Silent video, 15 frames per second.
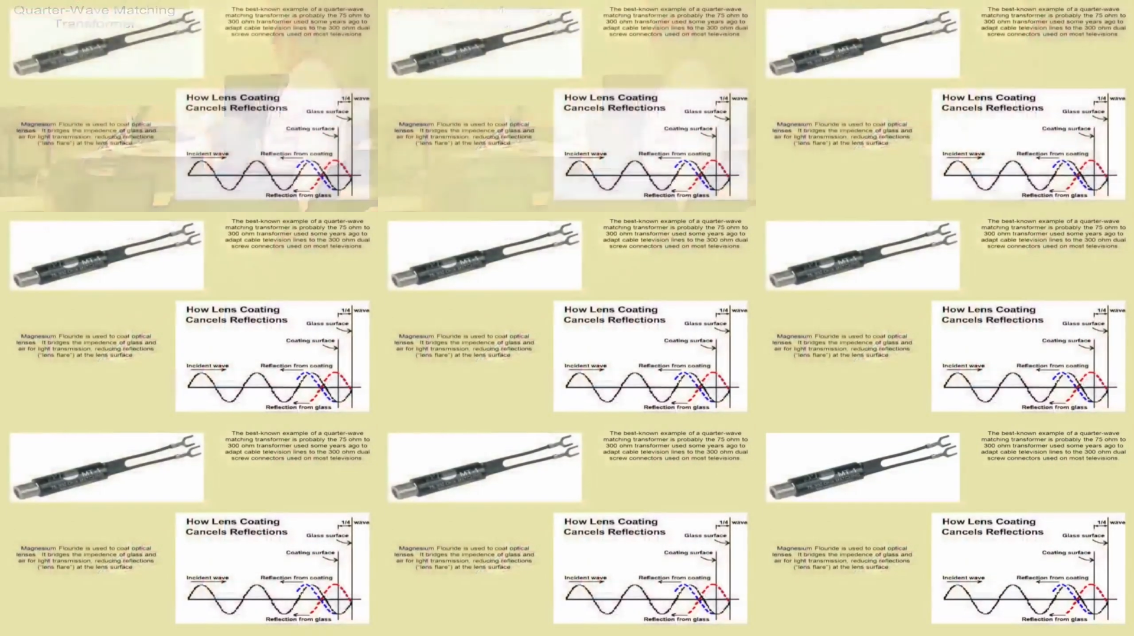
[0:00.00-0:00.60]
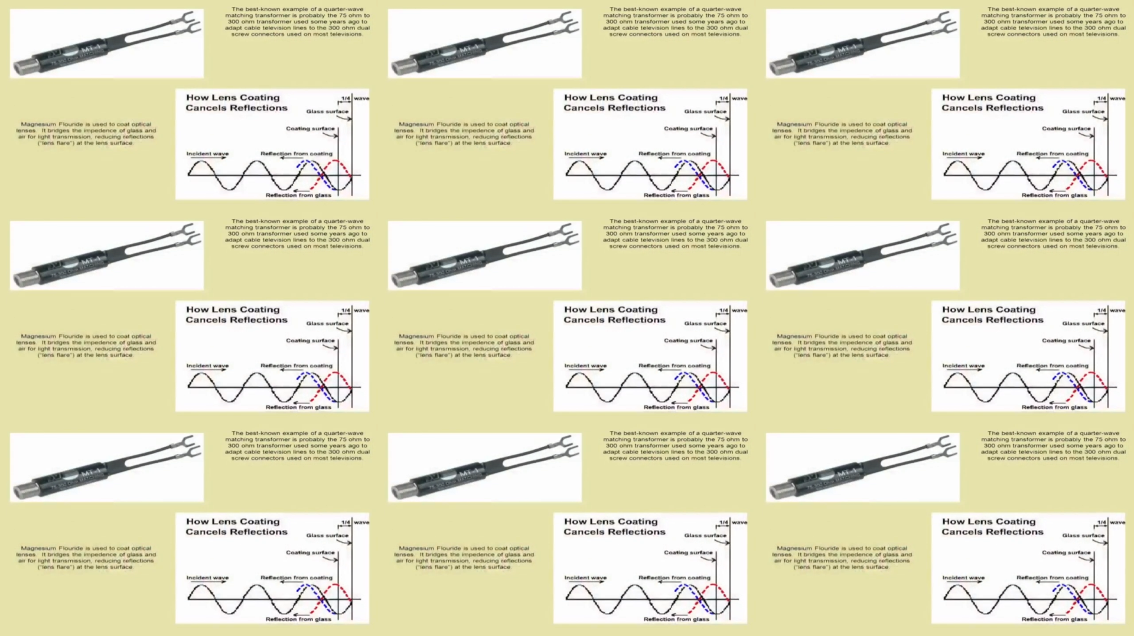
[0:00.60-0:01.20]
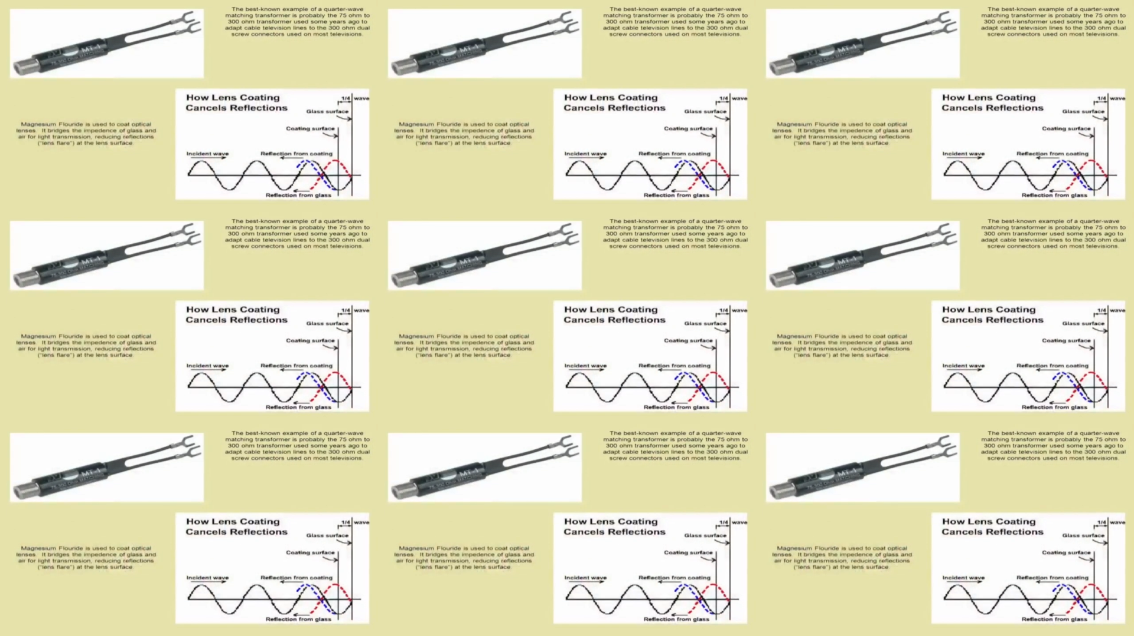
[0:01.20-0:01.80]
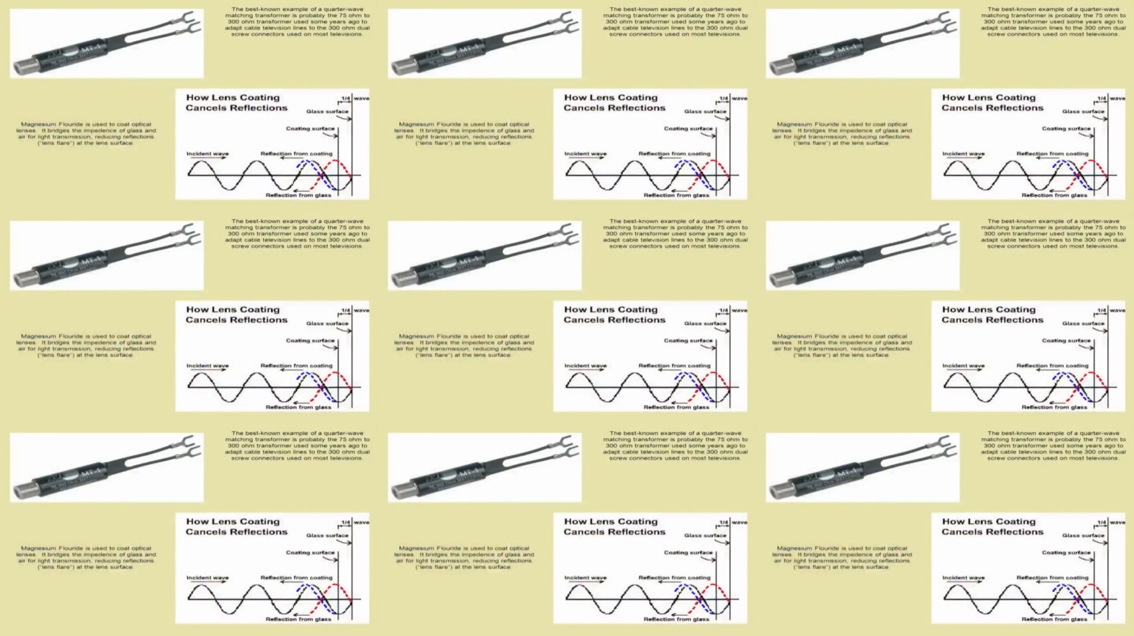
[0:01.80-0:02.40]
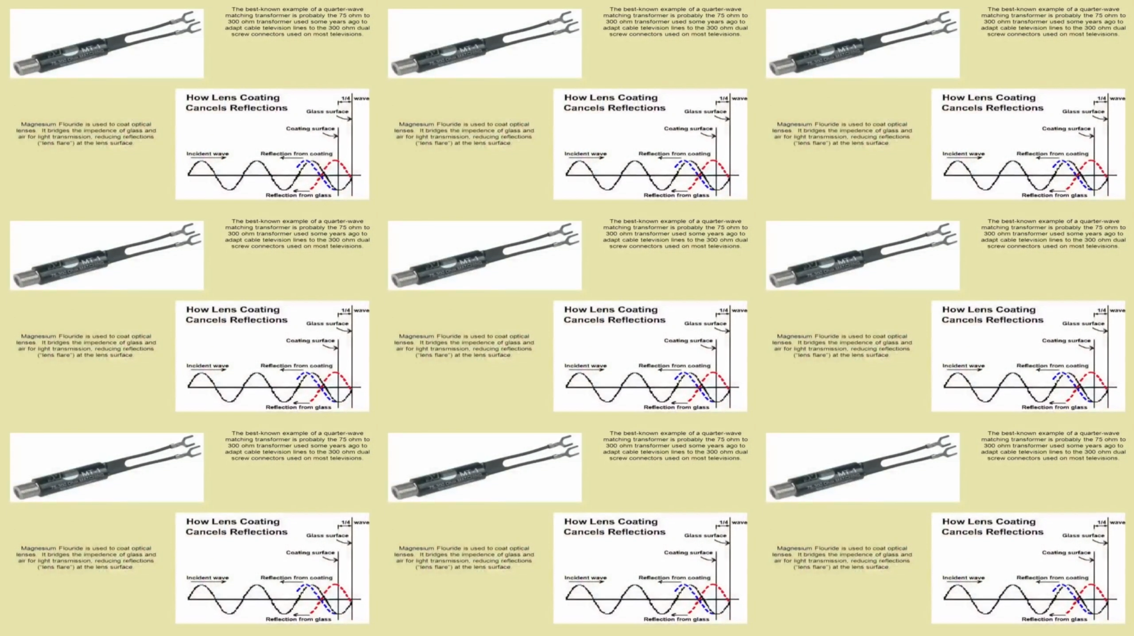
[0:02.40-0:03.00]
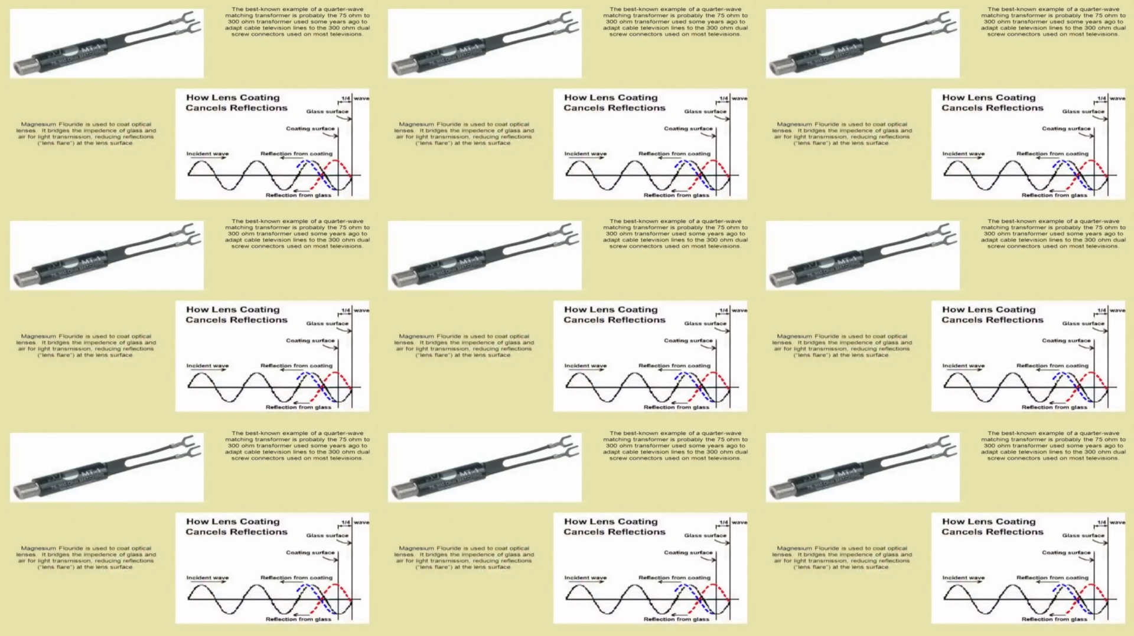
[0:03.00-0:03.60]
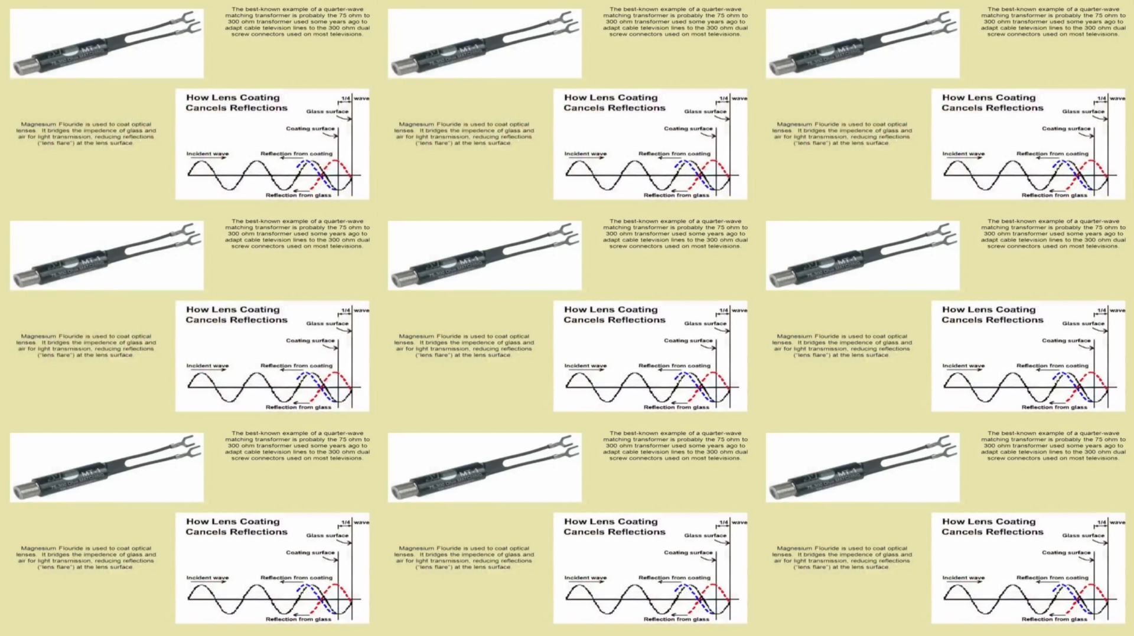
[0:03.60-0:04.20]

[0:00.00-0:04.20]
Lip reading: Nobody's mouth can be seen.